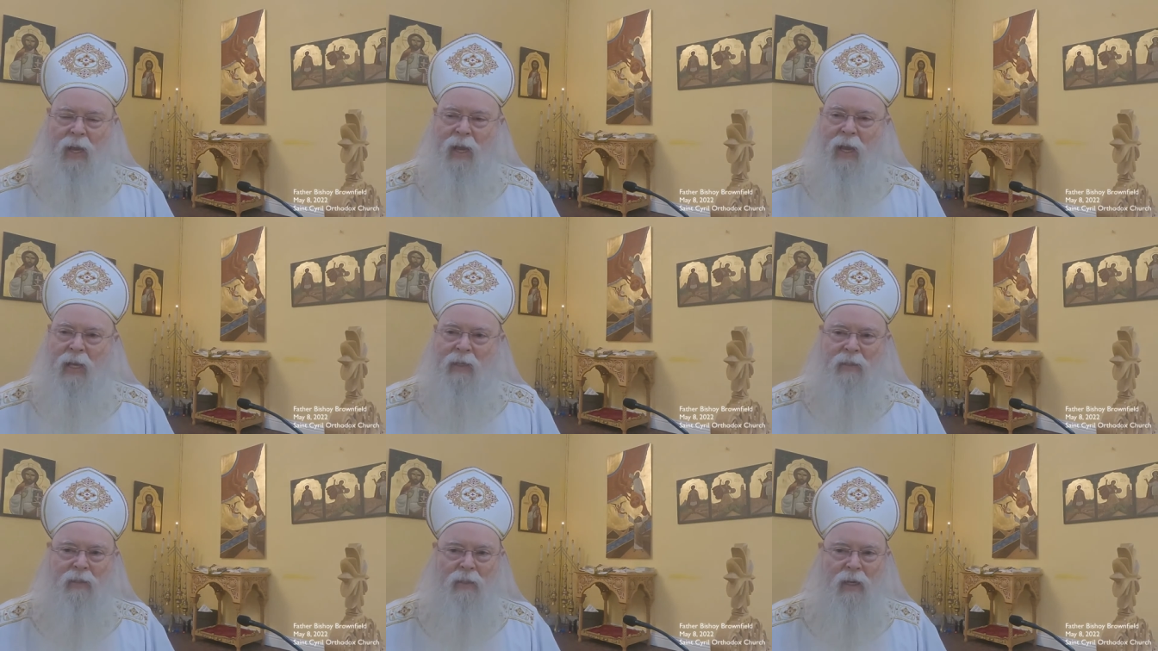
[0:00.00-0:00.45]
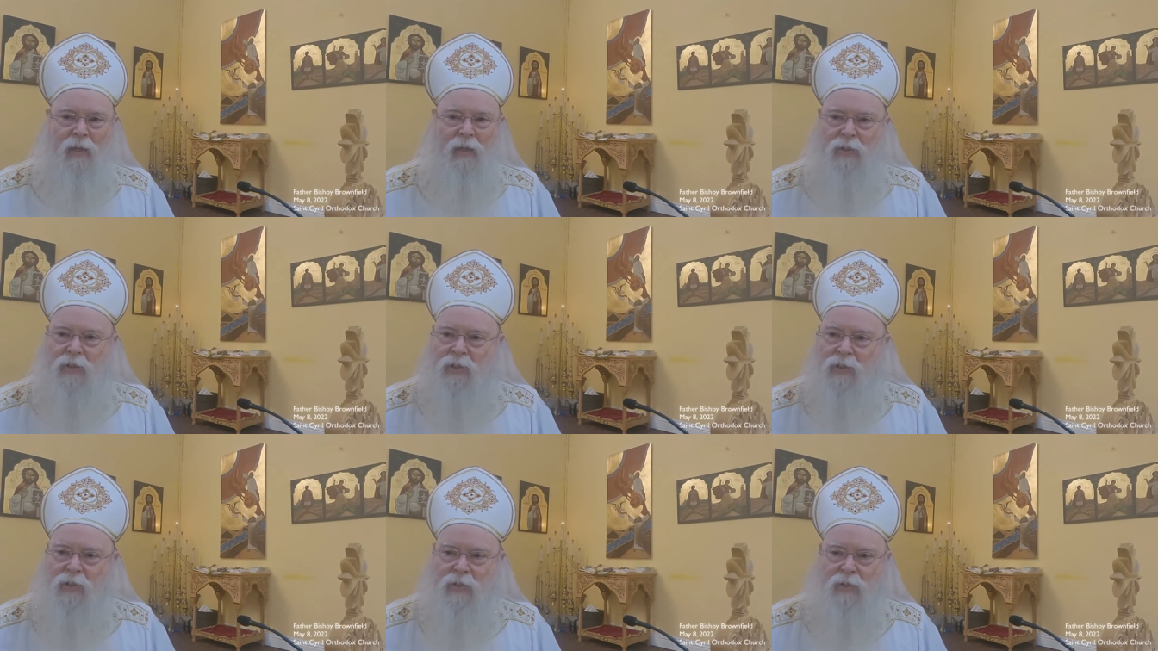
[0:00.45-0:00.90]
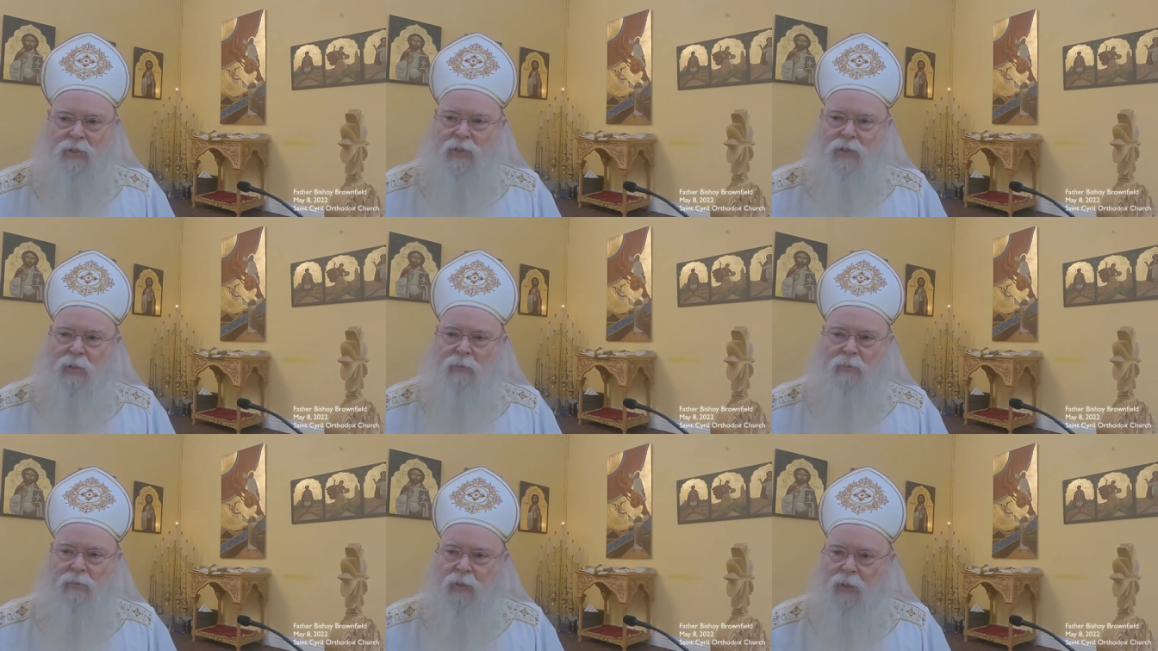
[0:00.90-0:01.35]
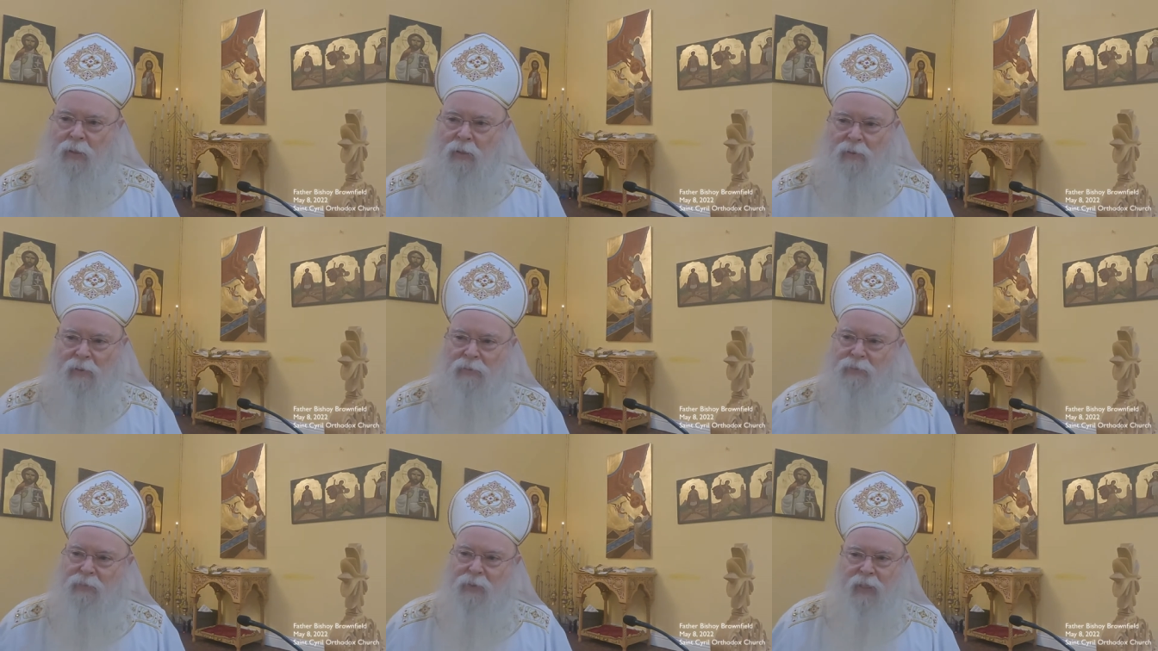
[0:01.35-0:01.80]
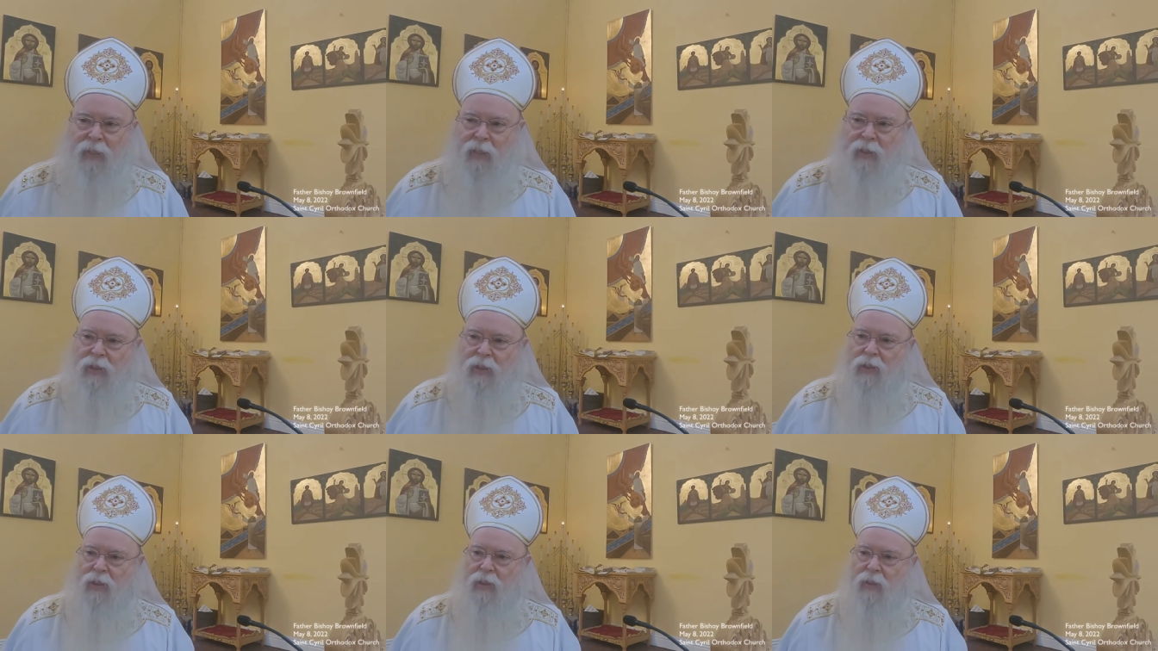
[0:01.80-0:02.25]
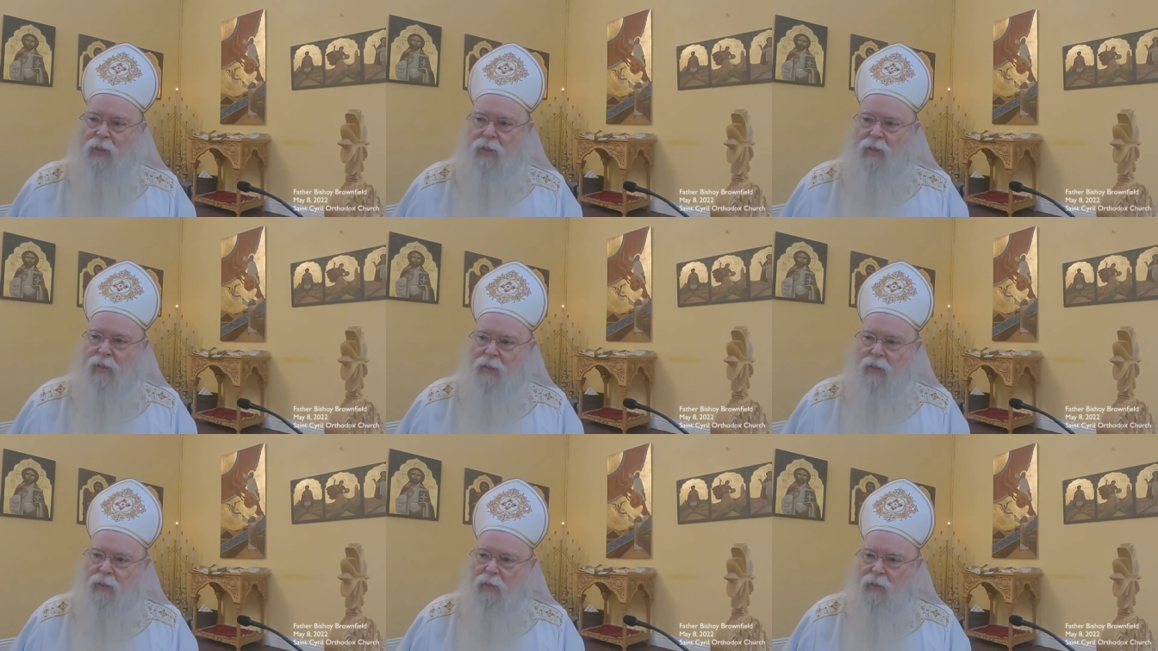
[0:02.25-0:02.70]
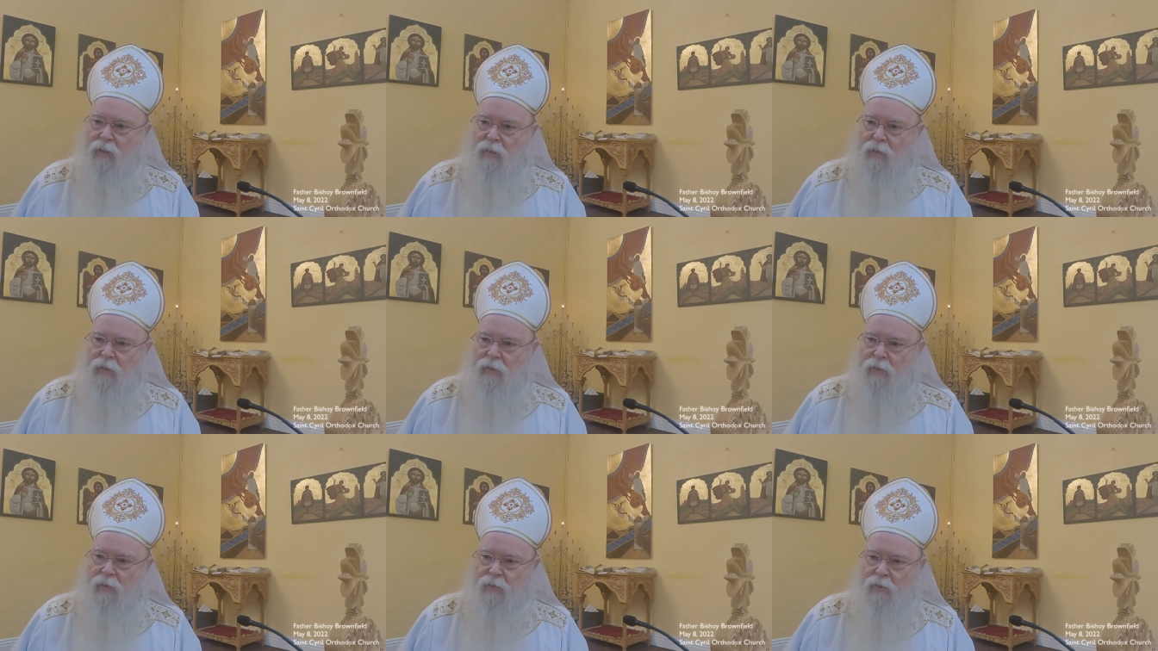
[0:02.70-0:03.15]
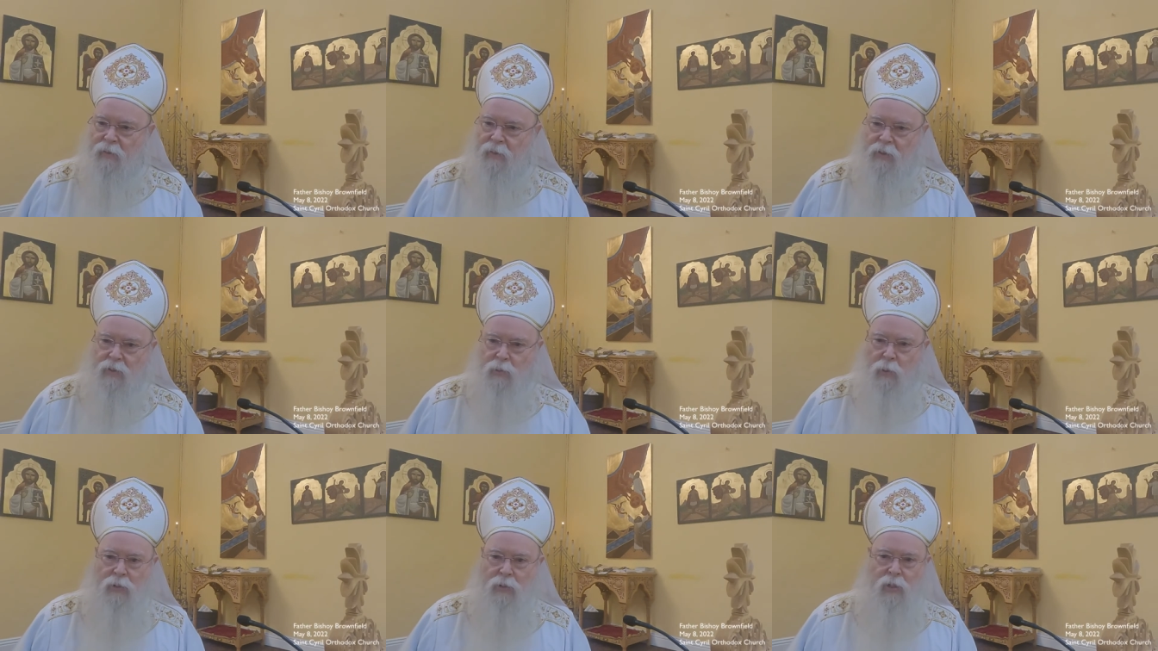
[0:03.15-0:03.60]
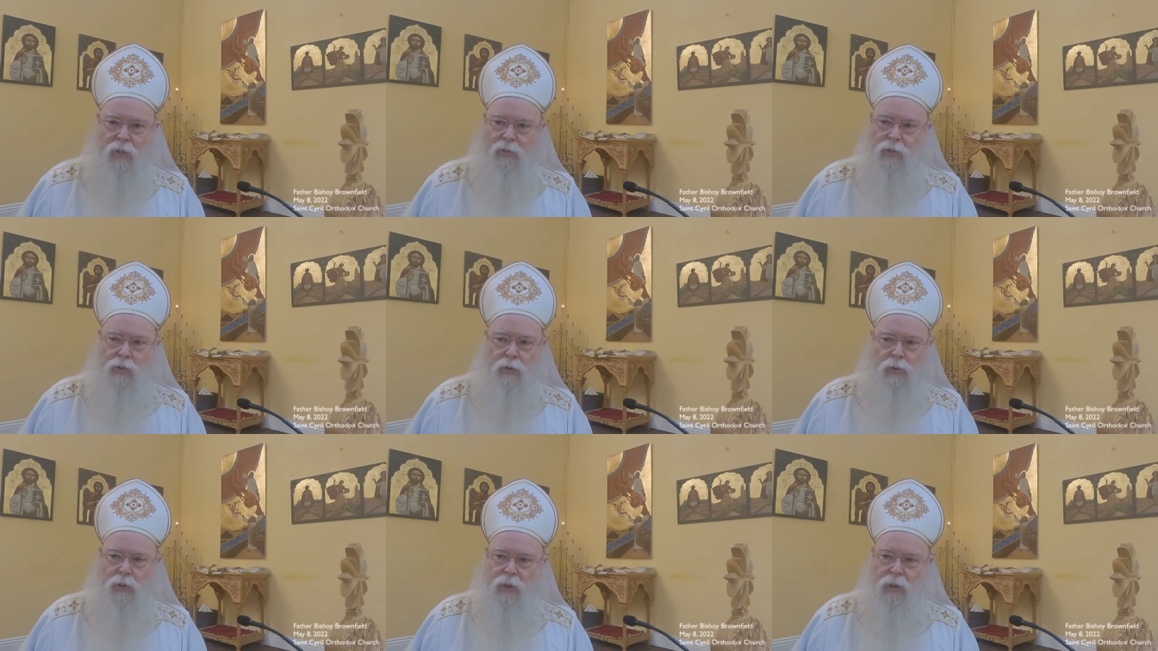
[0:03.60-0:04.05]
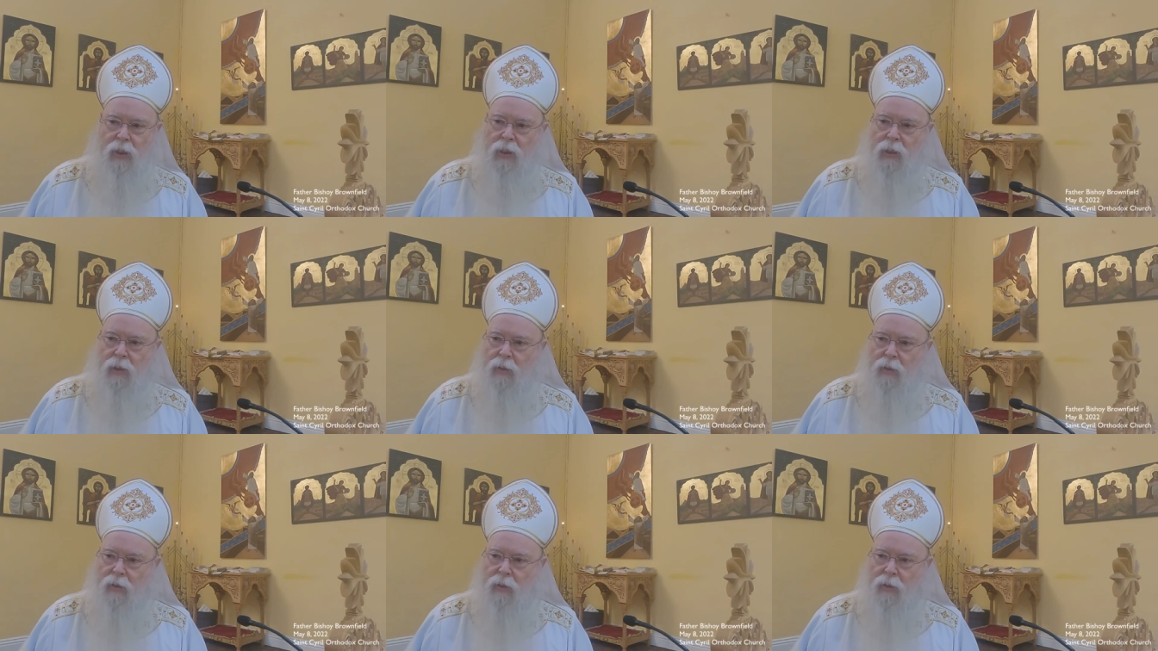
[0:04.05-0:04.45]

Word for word: and some little fish. This wasn't sushi.